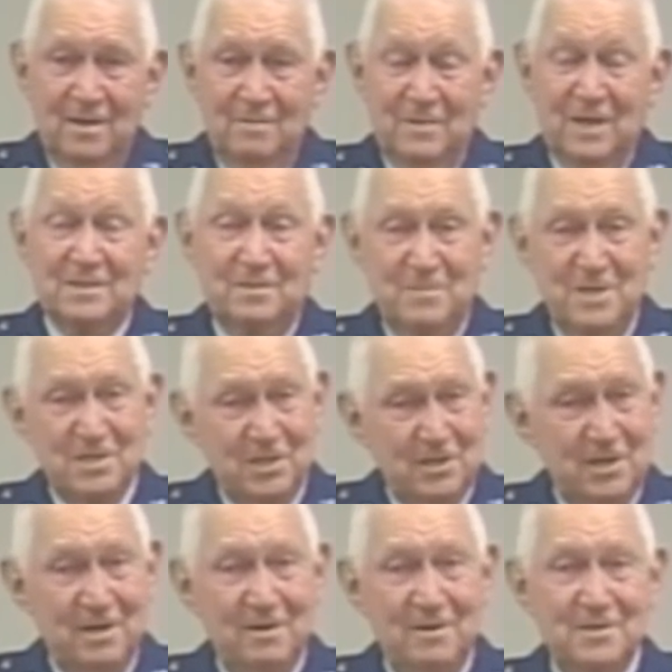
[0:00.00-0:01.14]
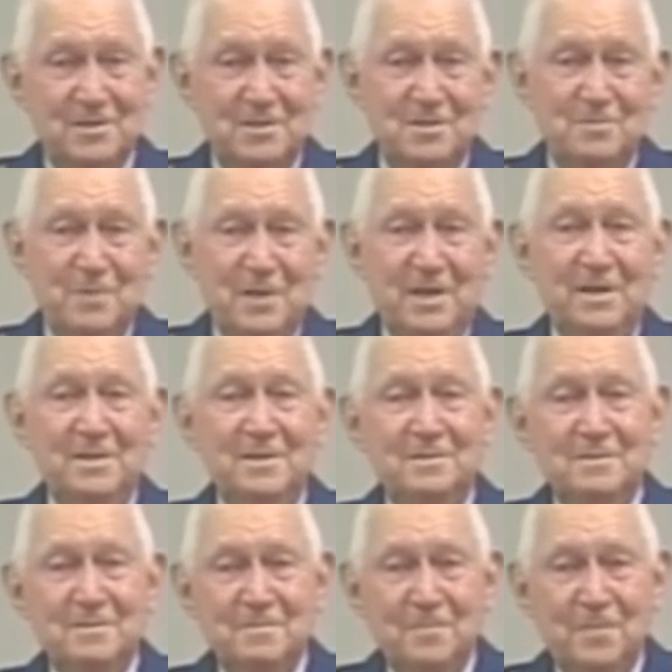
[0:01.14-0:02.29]
by some missionaries in Japan,
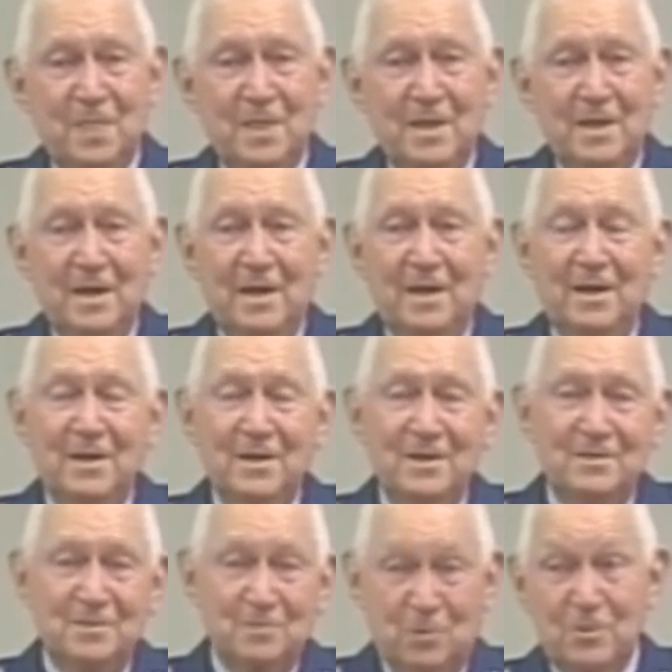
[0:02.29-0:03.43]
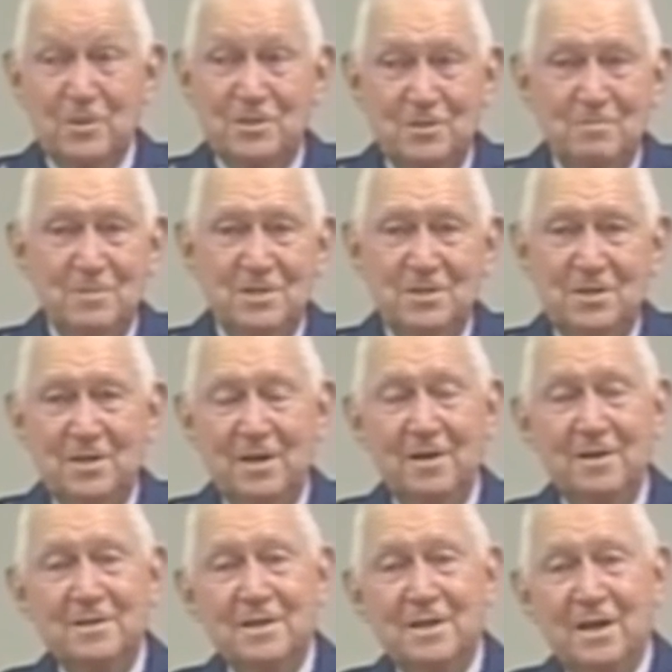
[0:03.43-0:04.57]
and uh, some Christian
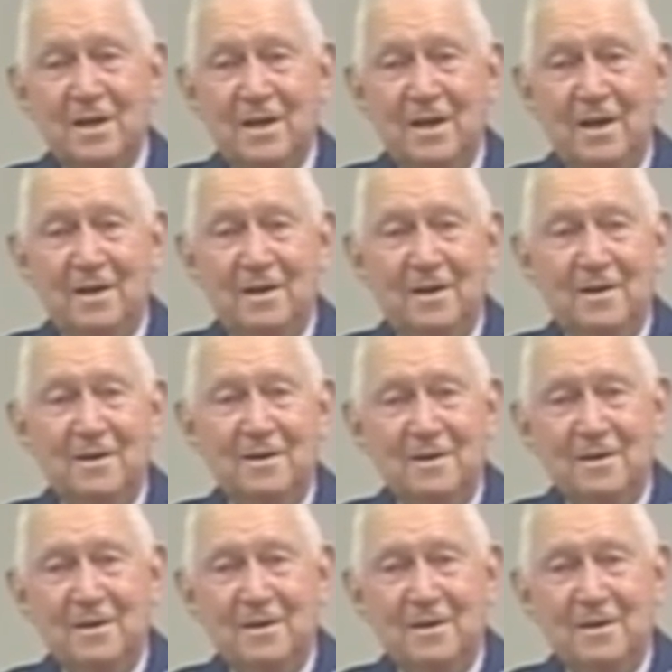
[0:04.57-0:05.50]
missionaries, and